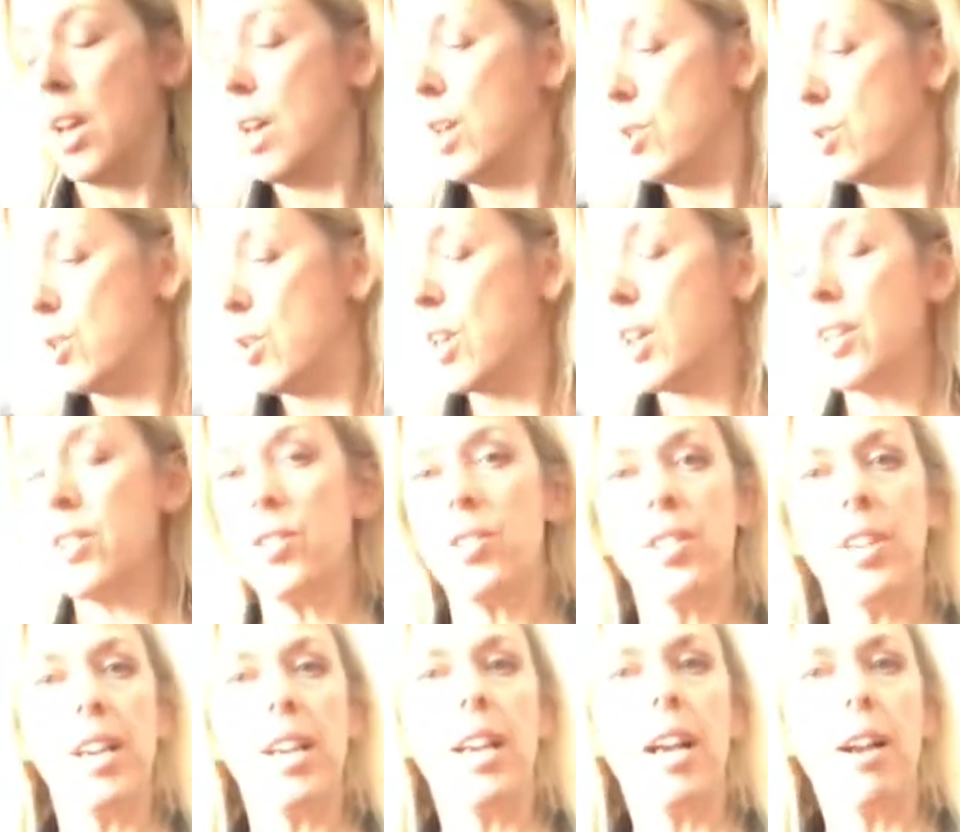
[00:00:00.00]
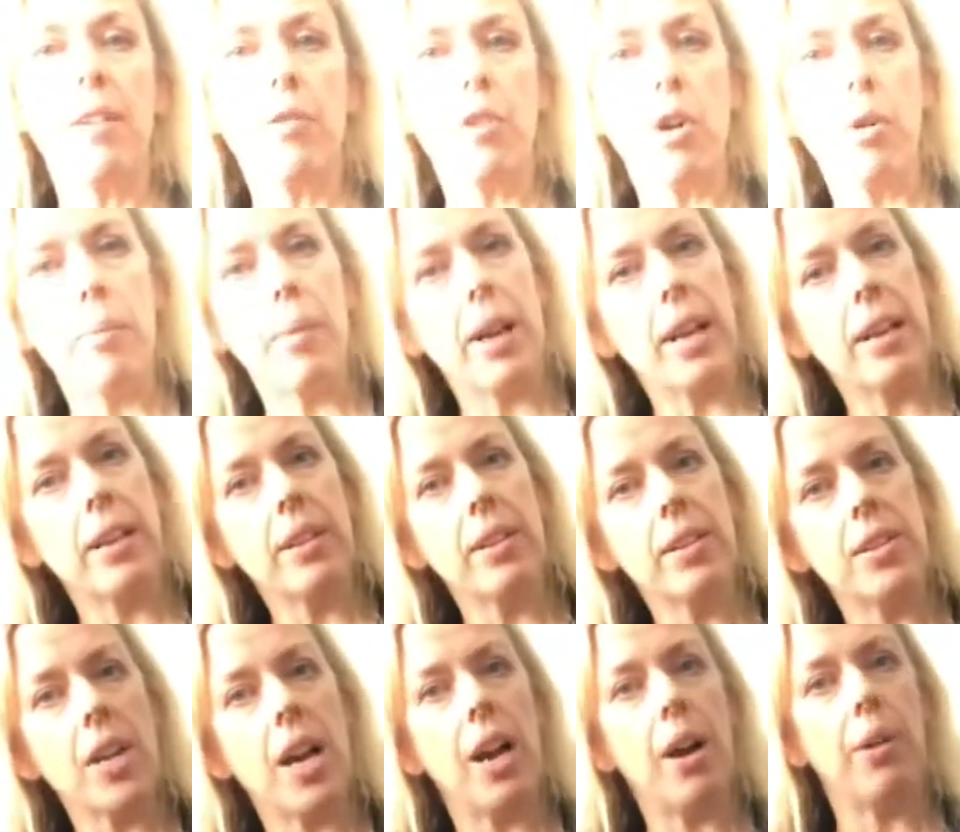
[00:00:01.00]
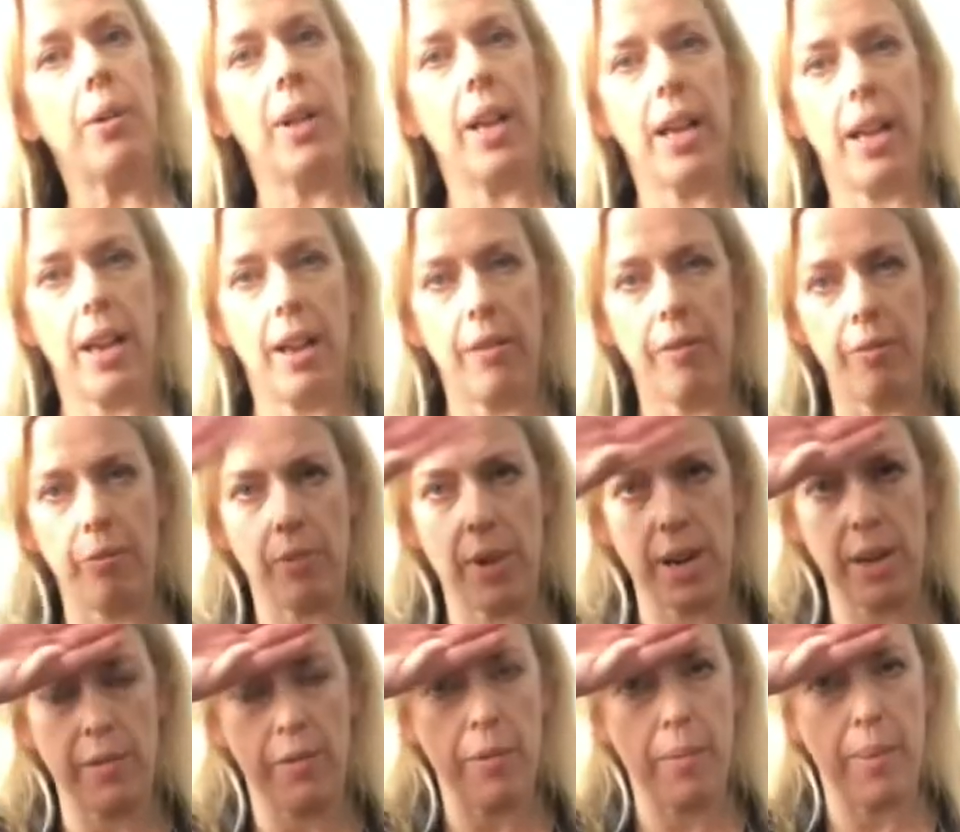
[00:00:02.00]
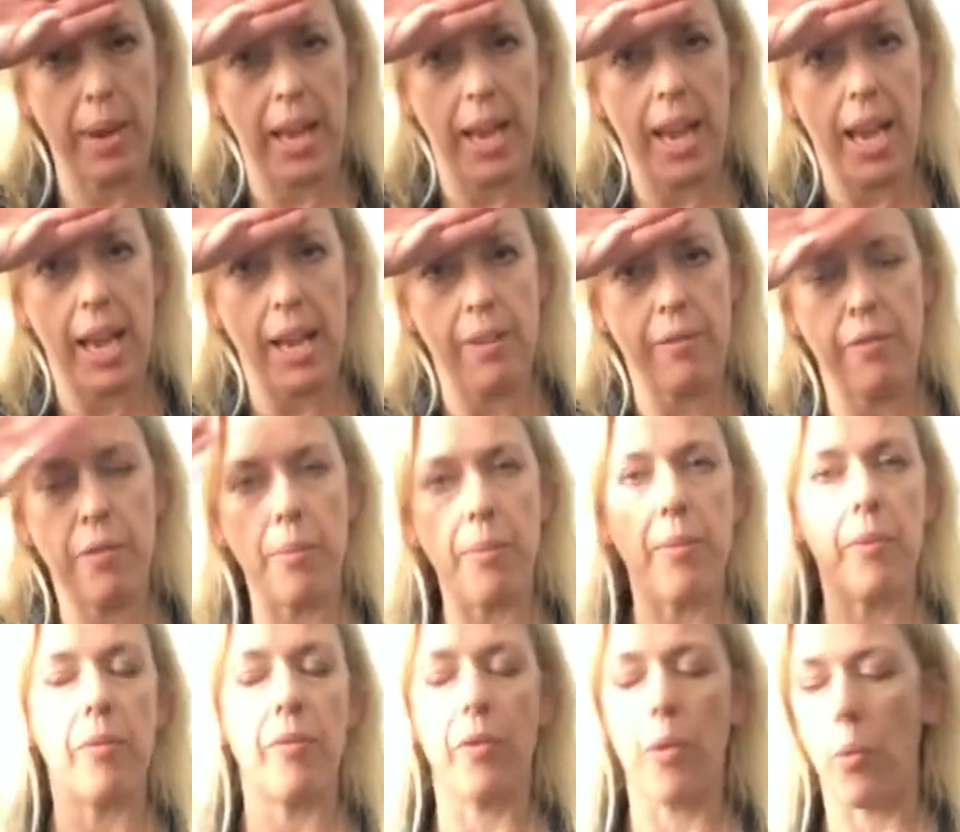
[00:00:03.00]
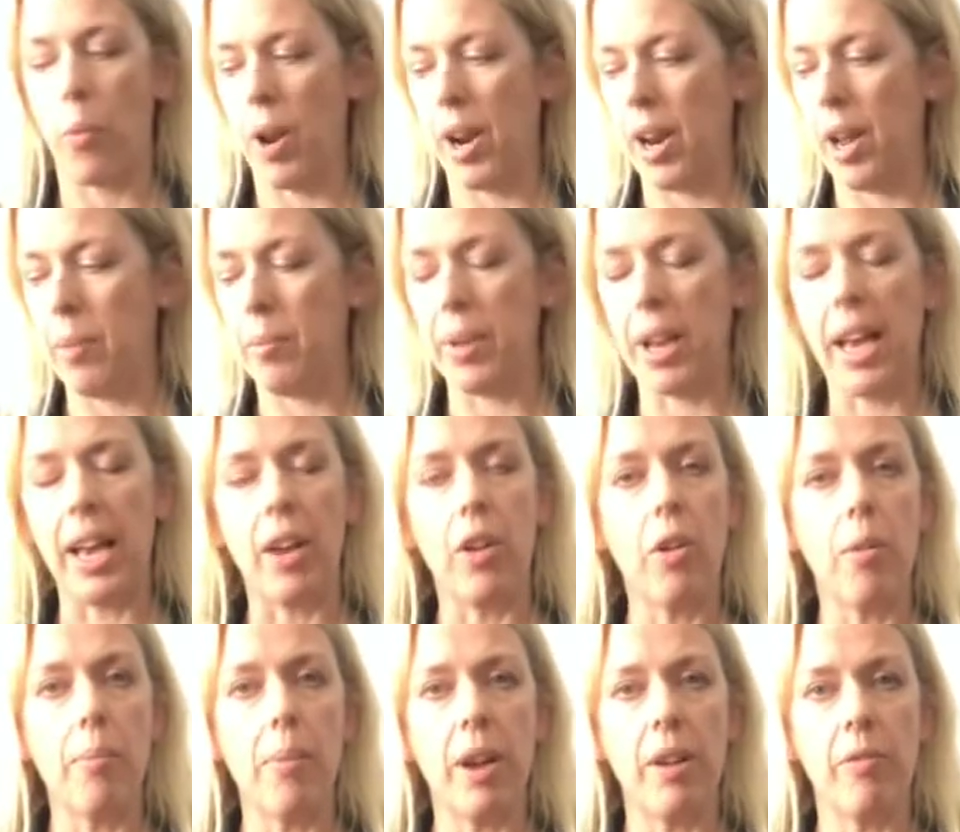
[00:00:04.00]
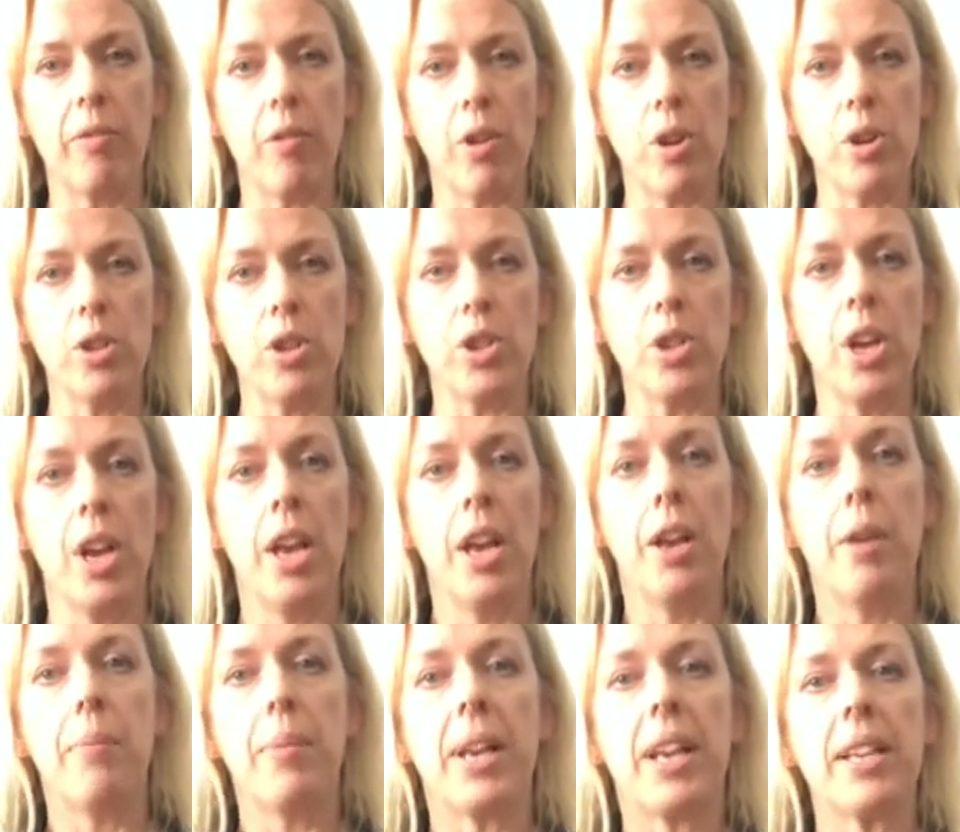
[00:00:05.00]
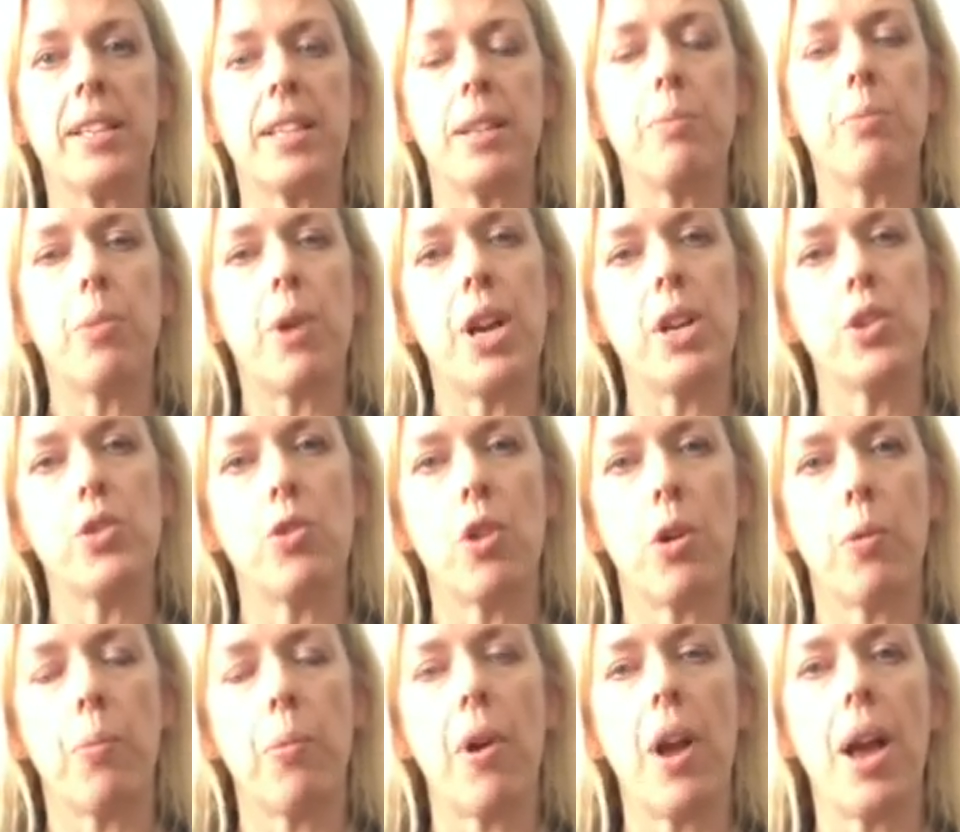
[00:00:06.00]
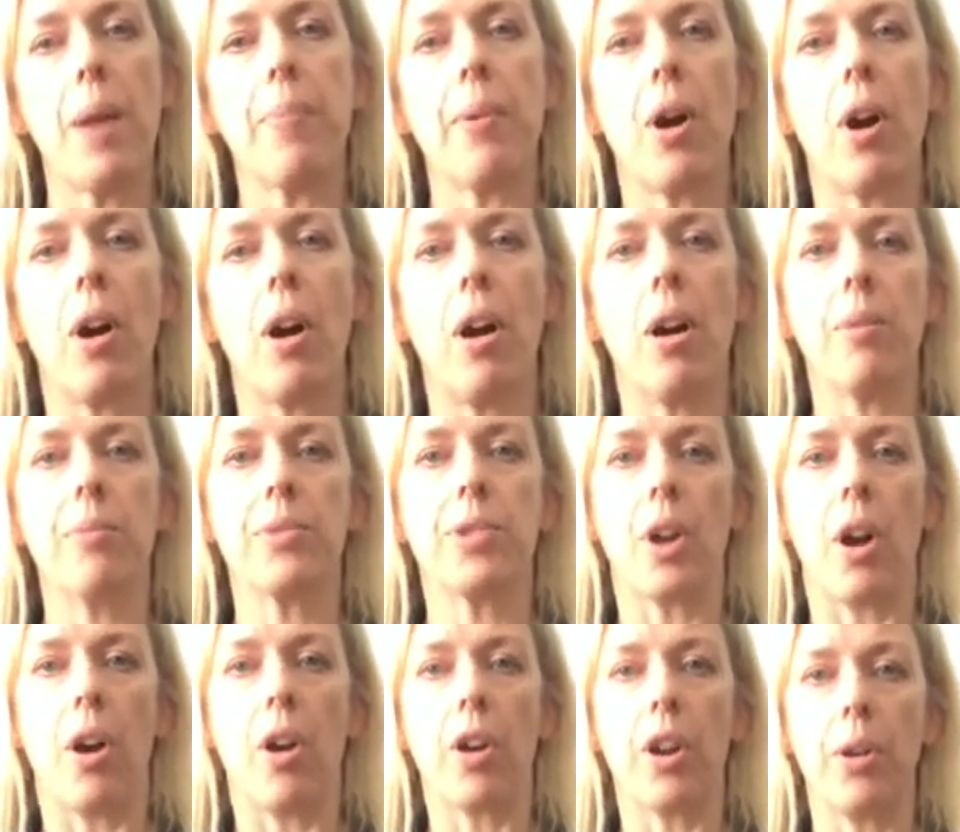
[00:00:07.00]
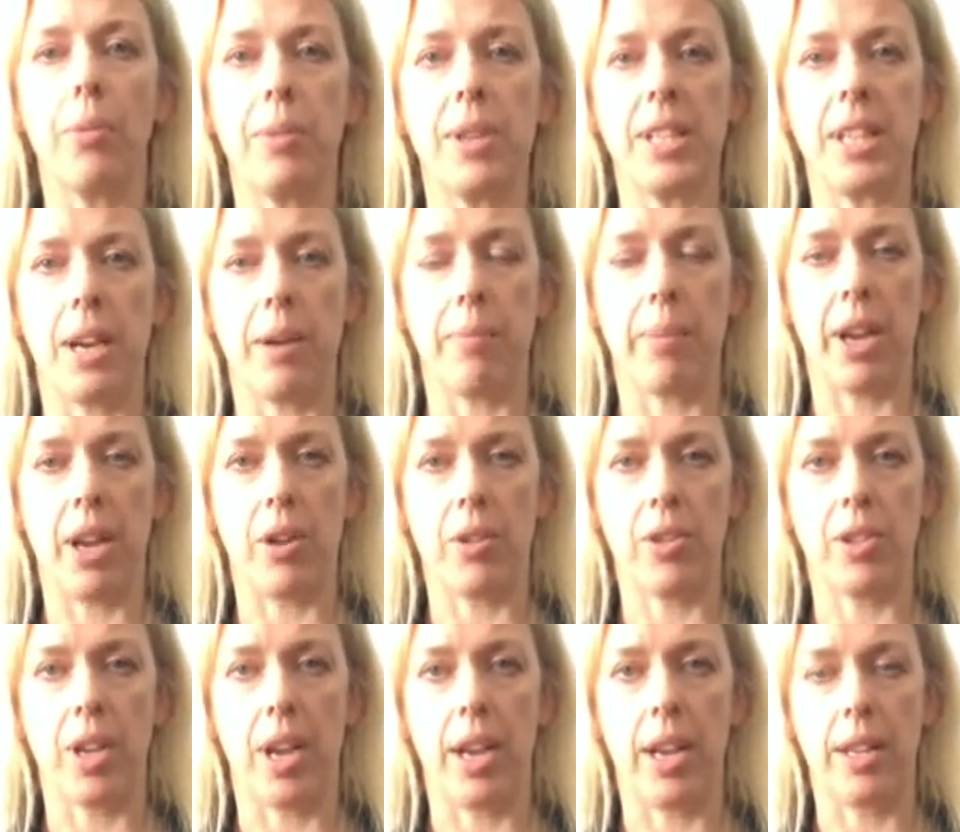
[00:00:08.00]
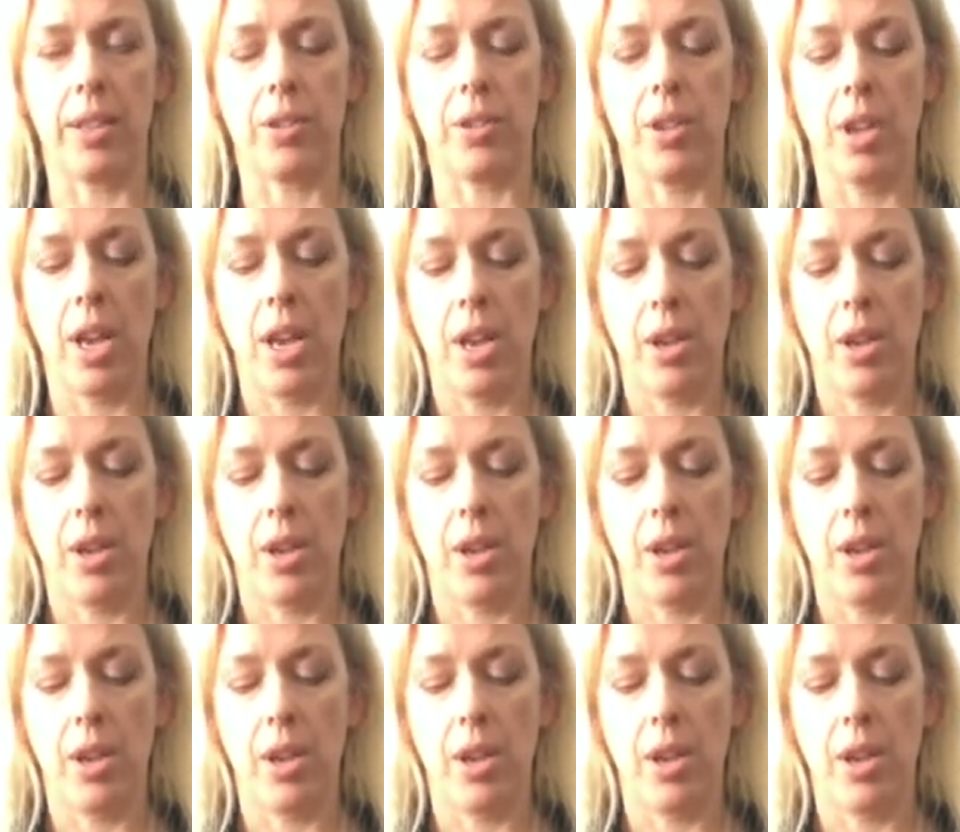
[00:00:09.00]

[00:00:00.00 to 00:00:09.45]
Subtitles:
So you can see I've got my little towel here ready for my head for when I'm lying on my front, because in breaststroke prep, our arms are going to be down by our sides.